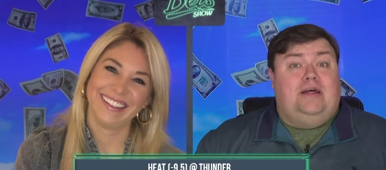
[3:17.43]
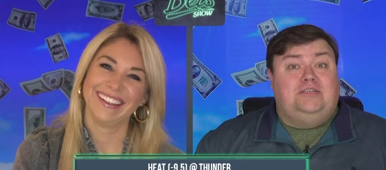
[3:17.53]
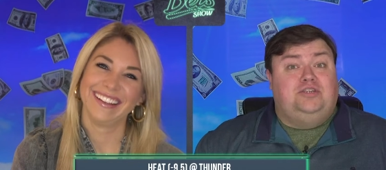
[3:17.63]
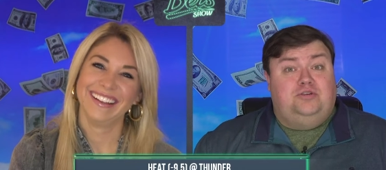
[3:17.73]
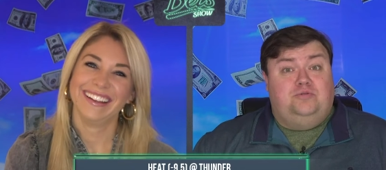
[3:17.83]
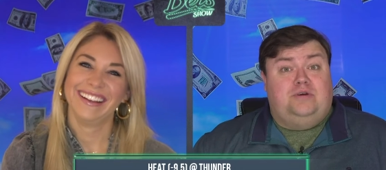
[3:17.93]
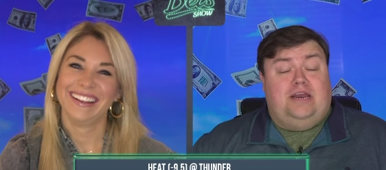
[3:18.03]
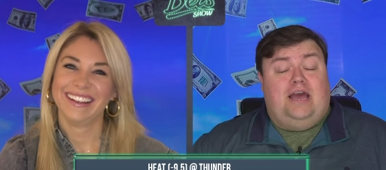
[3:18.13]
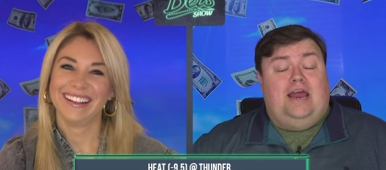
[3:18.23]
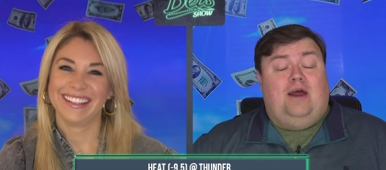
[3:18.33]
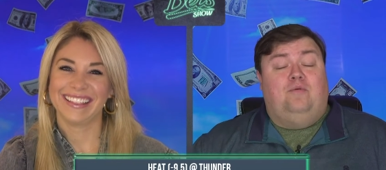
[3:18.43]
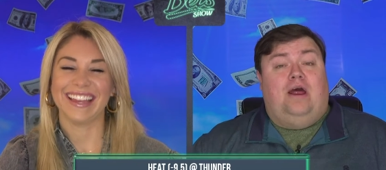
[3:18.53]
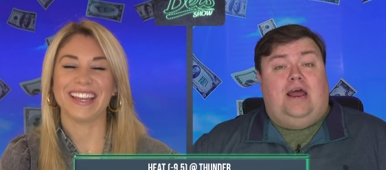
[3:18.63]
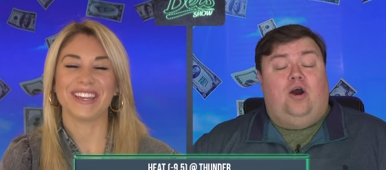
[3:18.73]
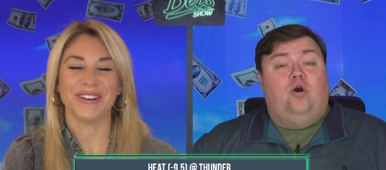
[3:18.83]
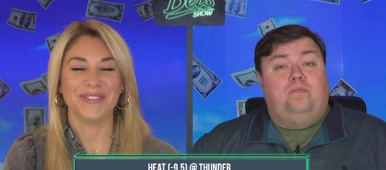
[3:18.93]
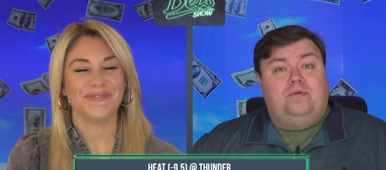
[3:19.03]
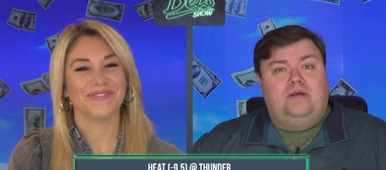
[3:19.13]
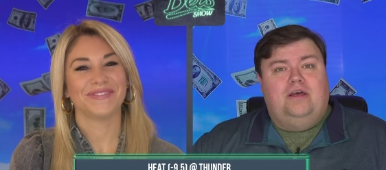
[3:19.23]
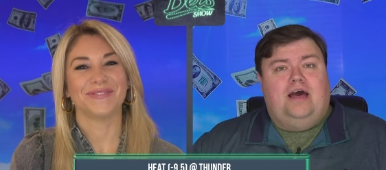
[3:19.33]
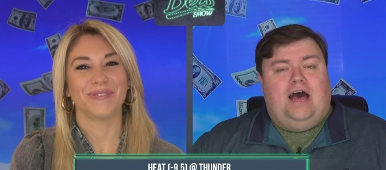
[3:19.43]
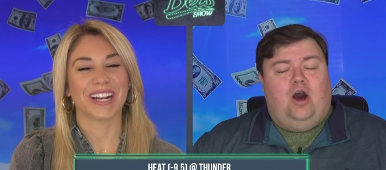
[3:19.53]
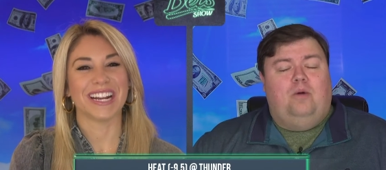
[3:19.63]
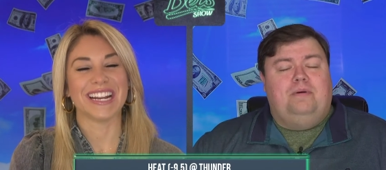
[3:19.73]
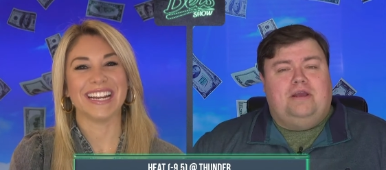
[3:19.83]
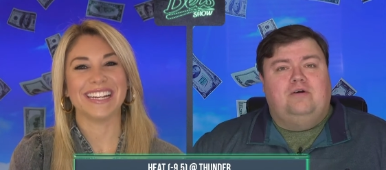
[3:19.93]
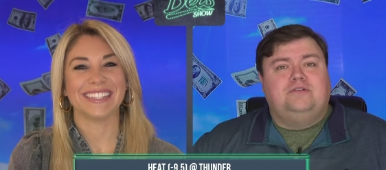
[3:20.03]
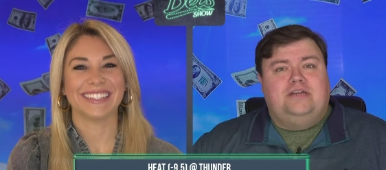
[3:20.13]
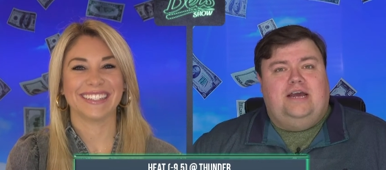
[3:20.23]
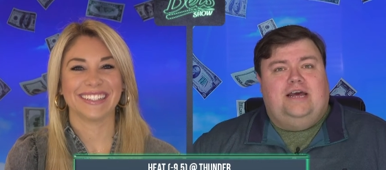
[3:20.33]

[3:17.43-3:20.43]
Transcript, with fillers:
Speaker 1: bless you, and I and I thank and you. I hope, We're gonna I hope need it, it. goes.